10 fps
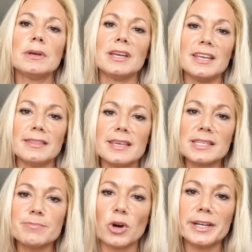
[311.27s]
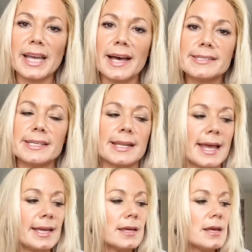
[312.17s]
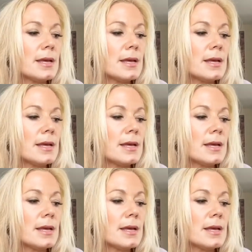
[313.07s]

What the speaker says: in this broadcast today.